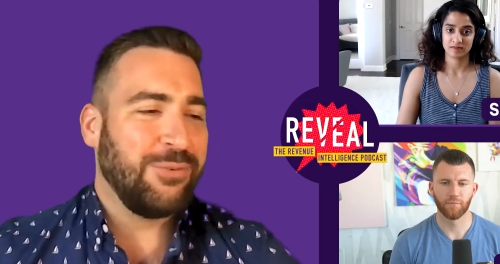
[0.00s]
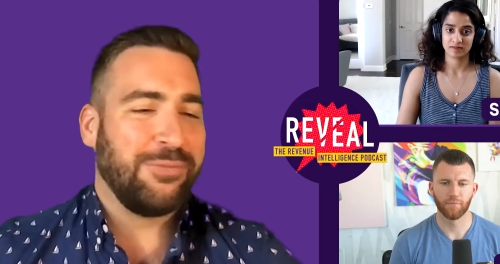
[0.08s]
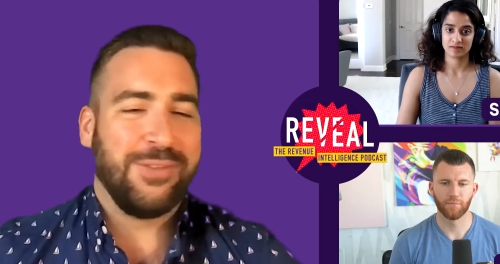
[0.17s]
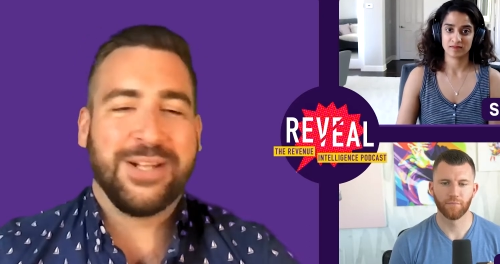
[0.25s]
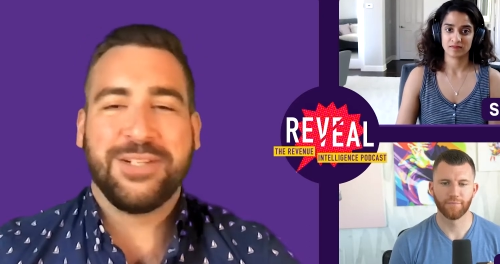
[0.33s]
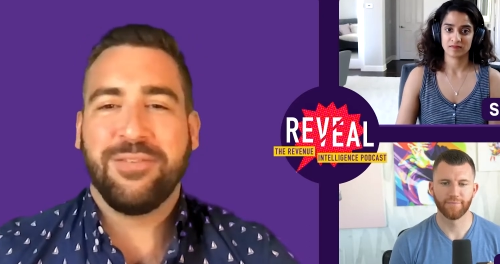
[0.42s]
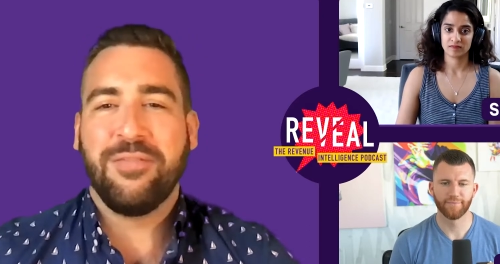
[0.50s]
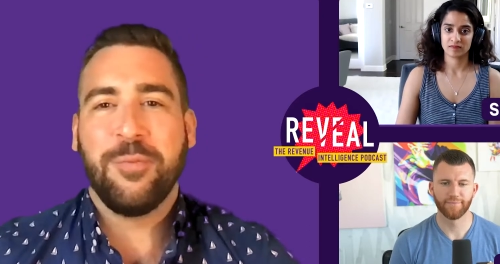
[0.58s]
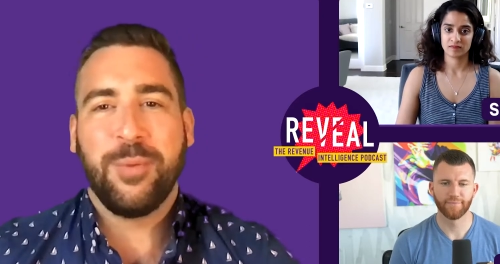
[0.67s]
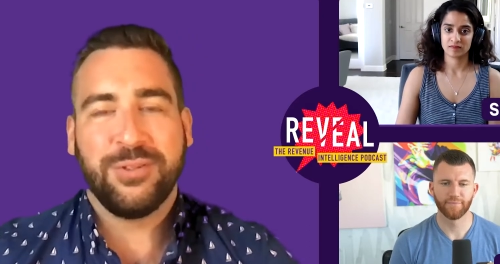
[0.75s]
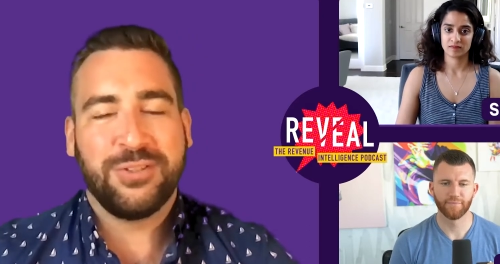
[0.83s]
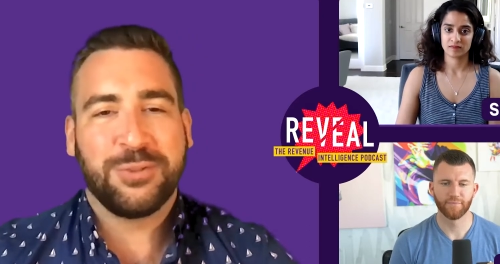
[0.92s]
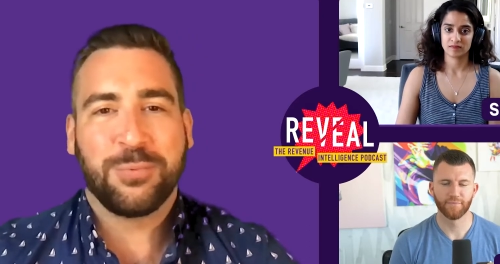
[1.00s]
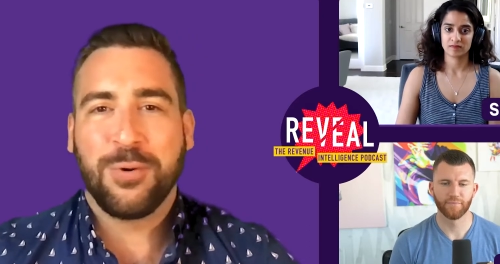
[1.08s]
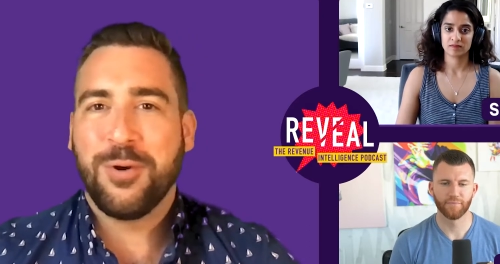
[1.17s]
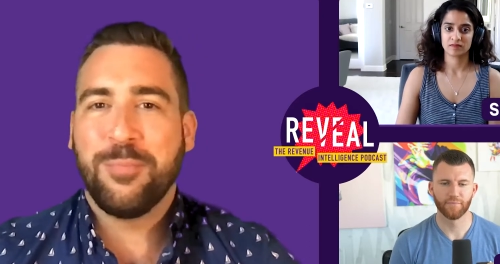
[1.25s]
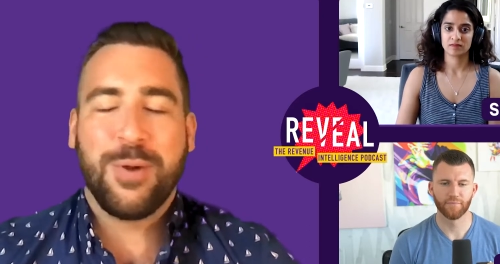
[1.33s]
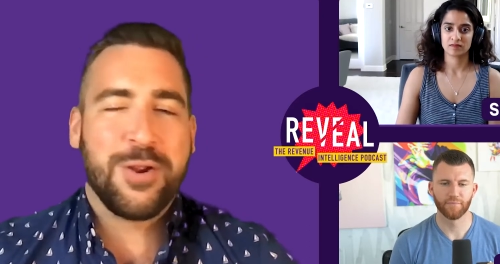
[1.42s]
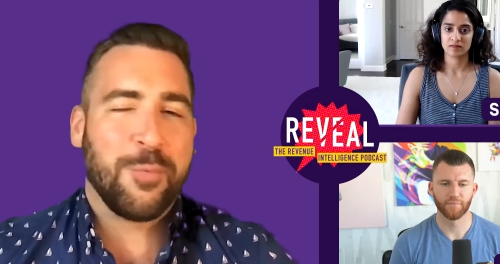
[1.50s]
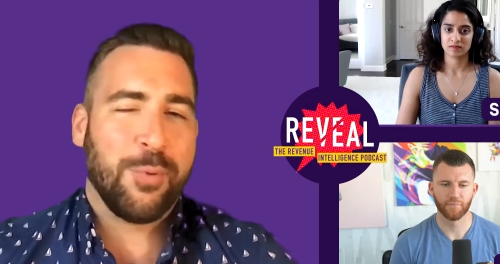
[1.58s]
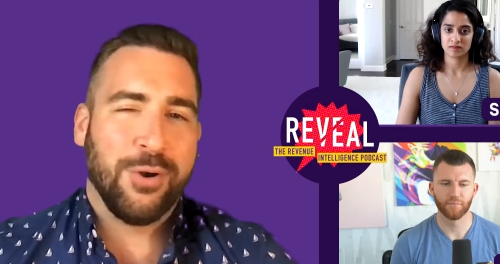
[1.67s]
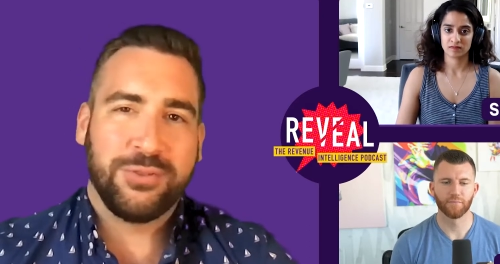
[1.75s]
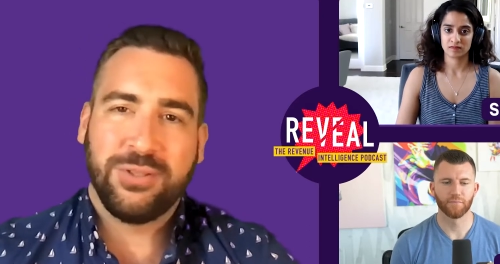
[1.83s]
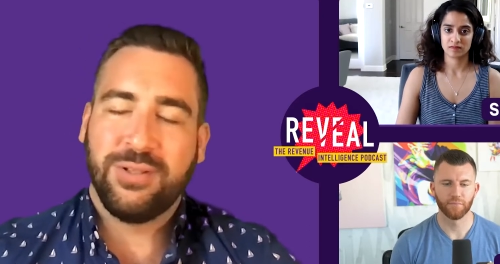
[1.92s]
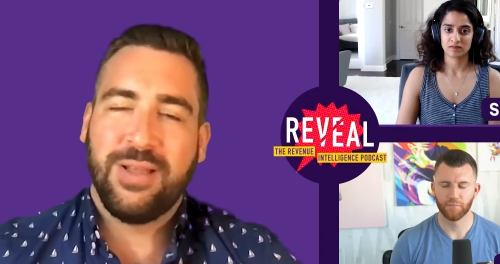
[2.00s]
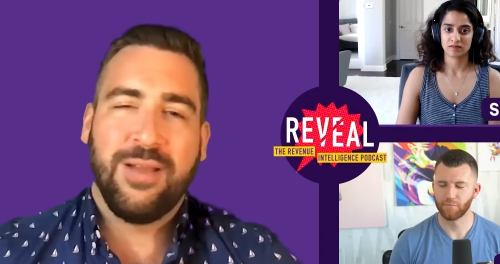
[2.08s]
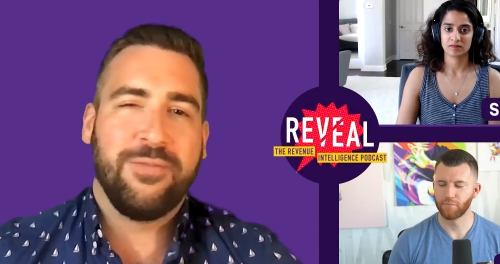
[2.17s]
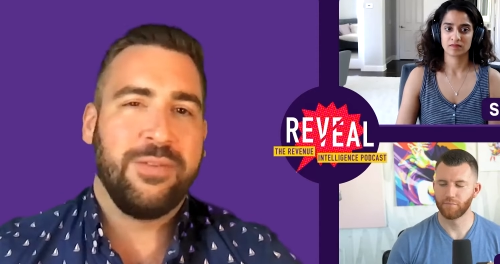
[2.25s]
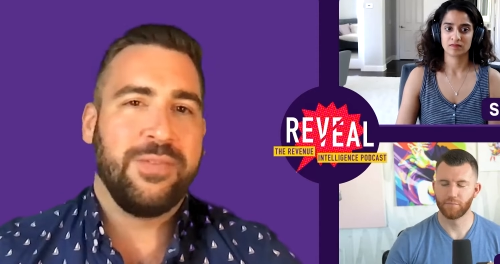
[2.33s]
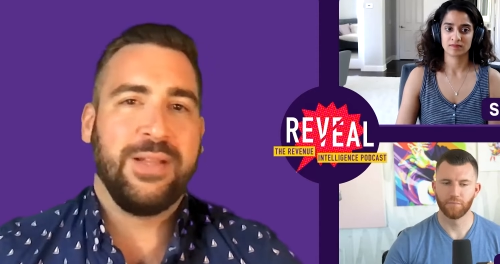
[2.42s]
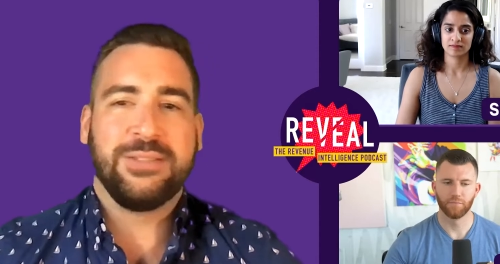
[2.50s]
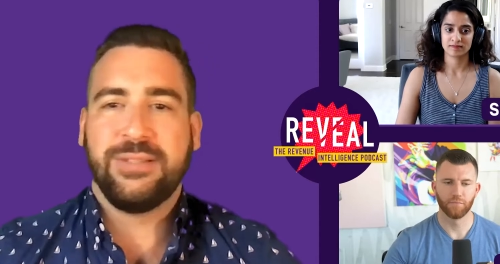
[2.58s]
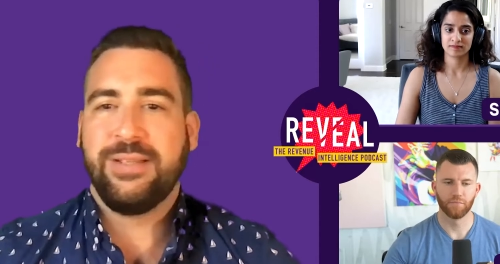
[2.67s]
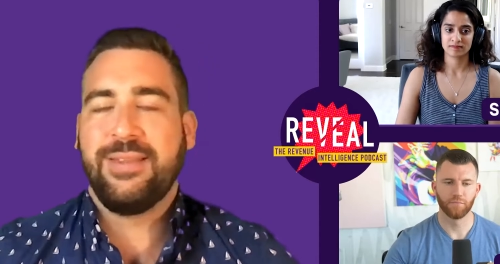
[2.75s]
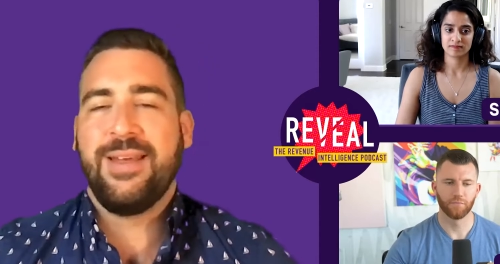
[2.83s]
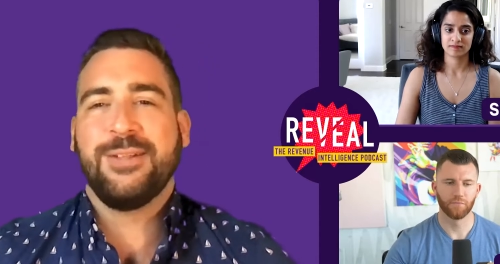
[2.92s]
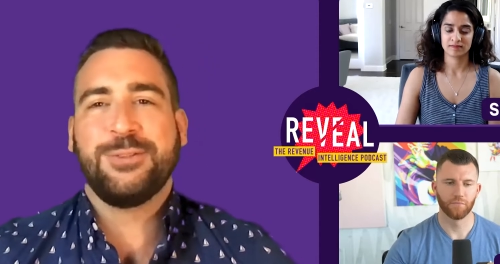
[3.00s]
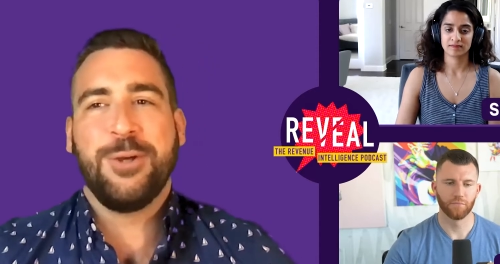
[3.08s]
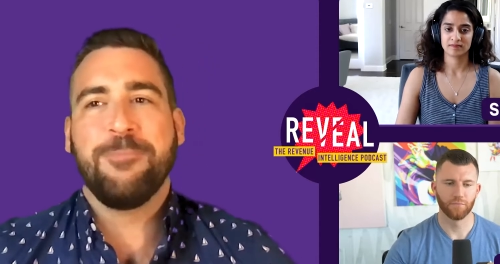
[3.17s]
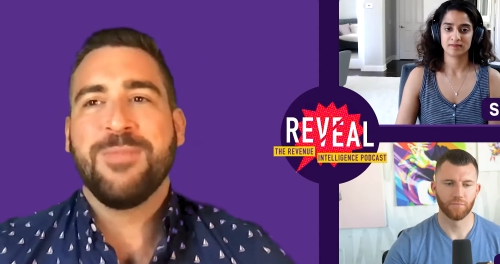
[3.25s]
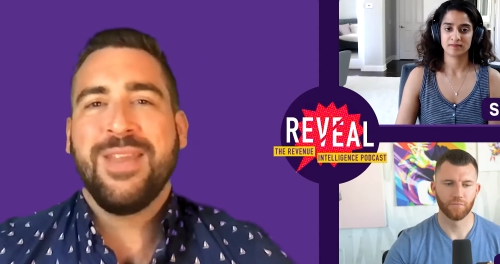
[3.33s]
Speaker 1: reflective of the business world, but your personal life and things like that. So